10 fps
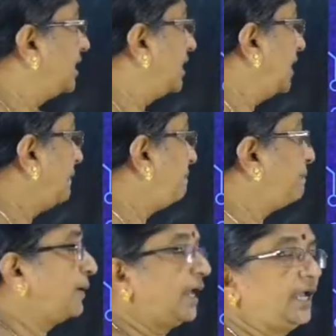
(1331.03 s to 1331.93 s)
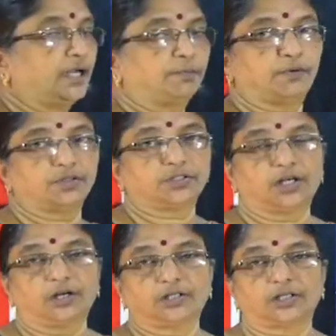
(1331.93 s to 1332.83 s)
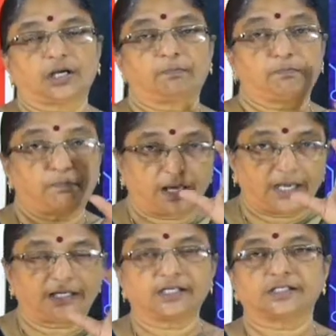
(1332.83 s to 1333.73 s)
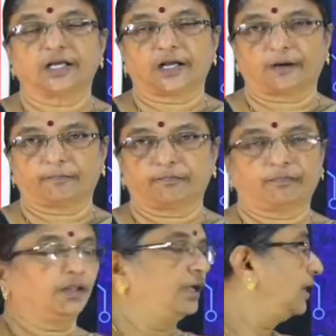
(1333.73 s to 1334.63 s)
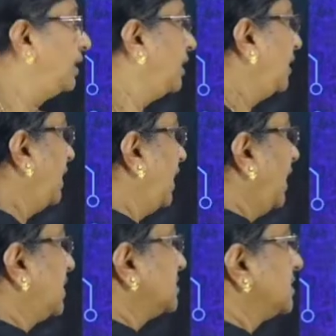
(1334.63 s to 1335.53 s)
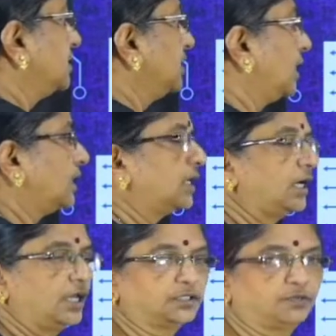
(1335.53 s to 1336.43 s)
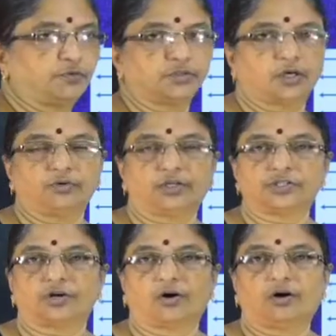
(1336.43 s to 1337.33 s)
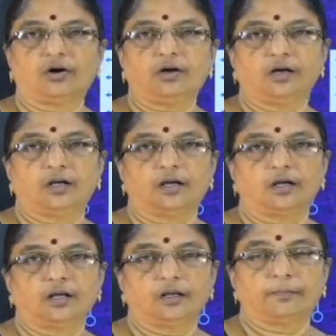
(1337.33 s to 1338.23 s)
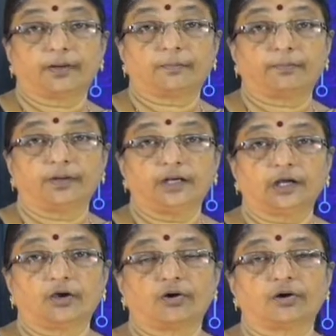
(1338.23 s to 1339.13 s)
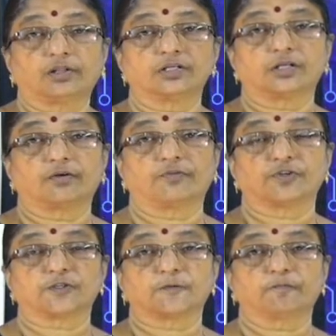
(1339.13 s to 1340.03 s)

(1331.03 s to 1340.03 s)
a plate, positively charged plate is there, and see the electric lines of force how it is drawn, perpendicular to the surface.